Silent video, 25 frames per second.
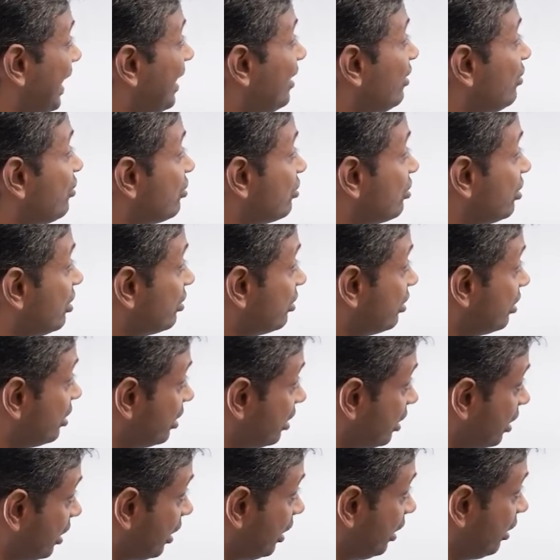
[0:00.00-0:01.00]
dancers
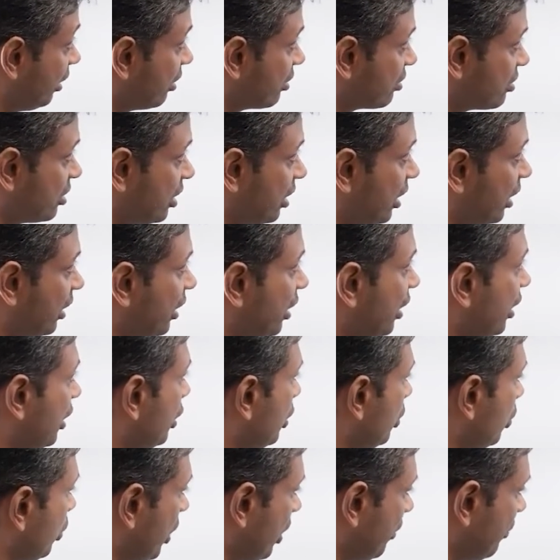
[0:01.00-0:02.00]
interested in attending
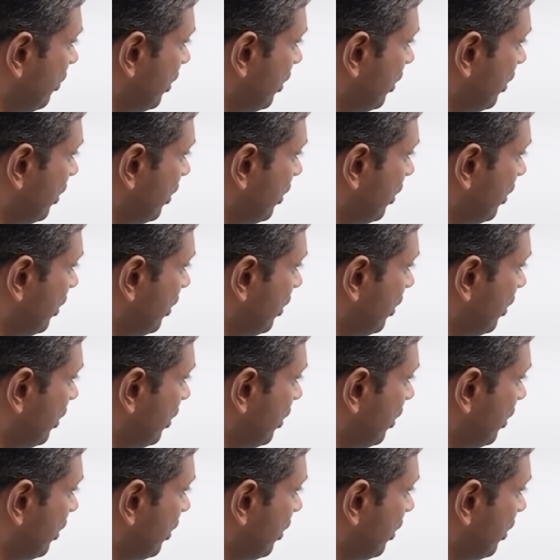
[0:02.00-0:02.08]
a 2-day